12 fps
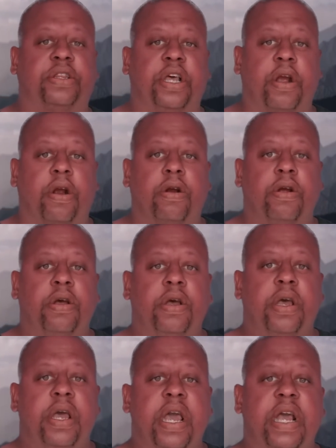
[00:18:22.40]
there,
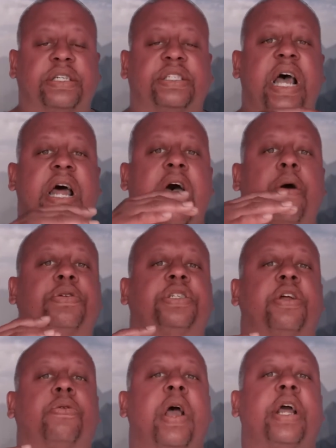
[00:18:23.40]
is that how it's
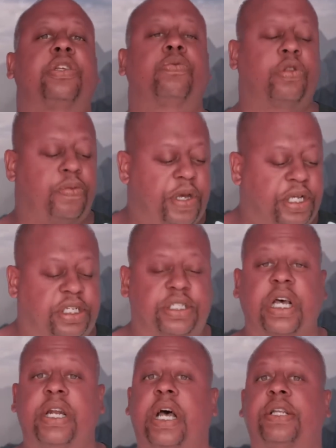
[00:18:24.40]
interacting with me? Since
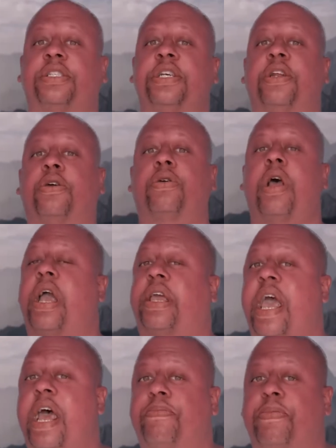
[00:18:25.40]
I'm not seeing a, a
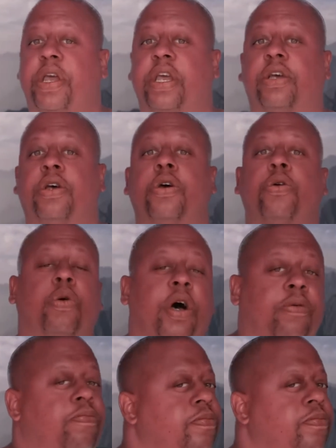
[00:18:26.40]
cat being, well,